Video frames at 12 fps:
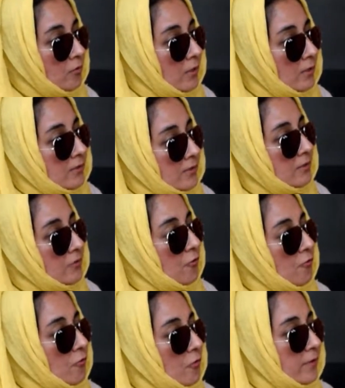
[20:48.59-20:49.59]
from
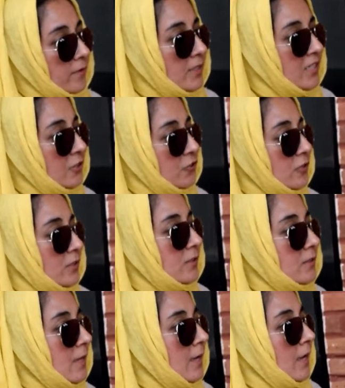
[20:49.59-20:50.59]
drugs and so forth,
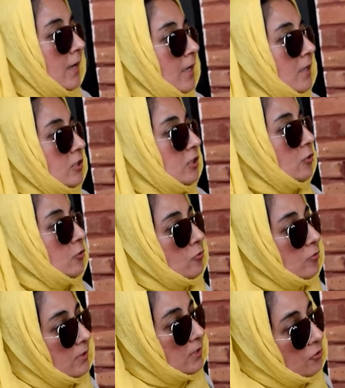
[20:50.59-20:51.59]
addictions.
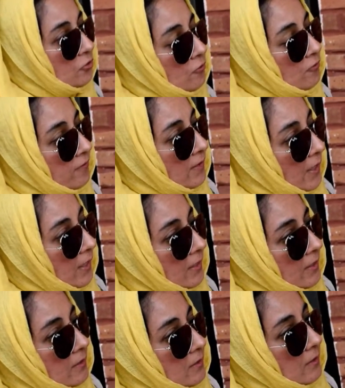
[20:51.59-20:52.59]
Did you
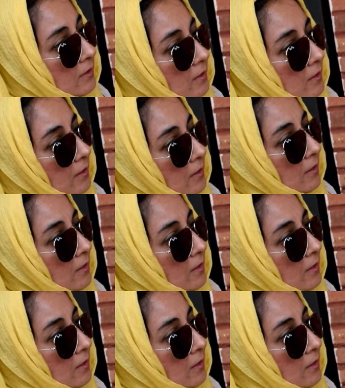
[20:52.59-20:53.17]
find